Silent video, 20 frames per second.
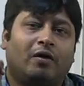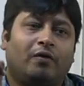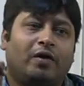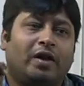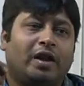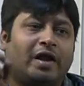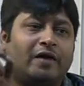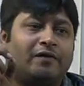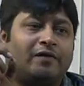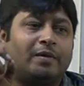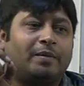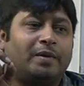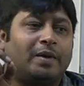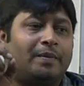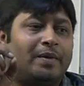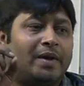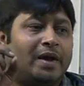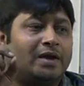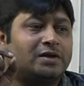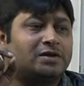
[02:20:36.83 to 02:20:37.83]
will never
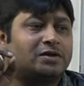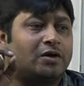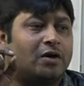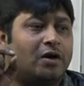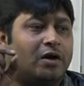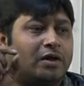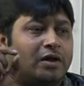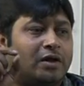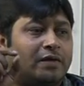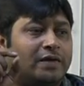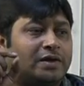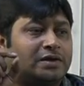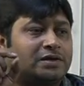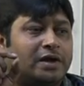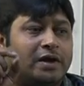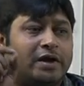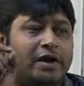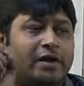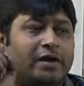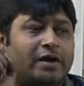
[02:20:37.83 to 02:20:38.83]
be based on the
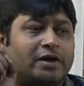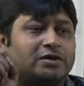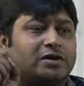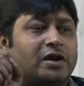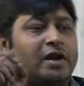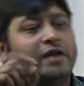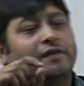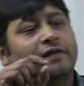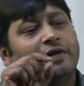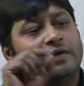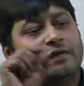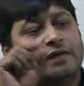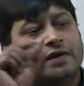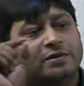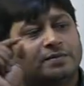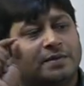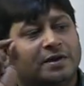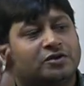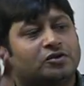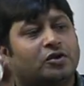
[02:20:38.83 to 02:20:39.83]
vested interest, and even if it
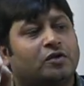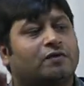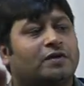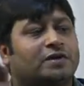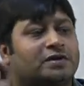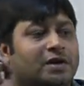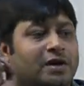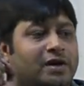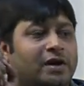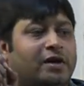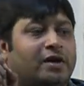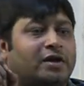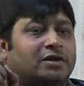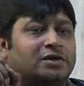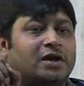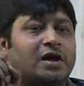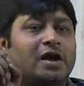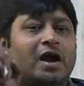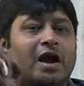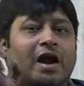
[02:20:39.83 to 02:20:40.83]
is based on vested
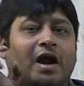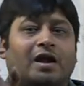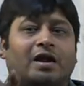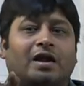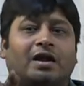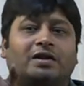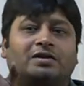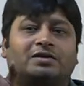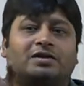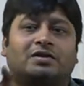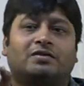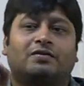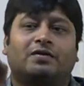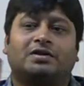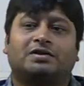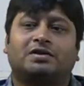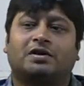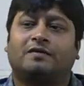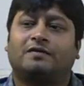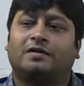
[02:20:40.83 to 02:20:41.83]
interest, at least it
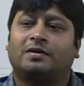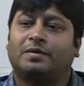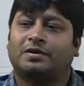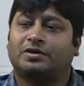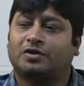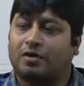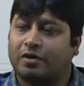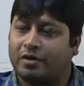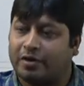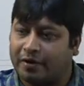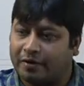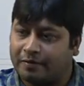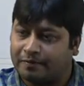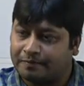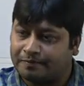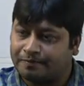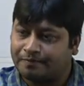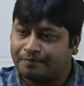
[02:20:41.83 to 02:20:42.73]
will serve the majority.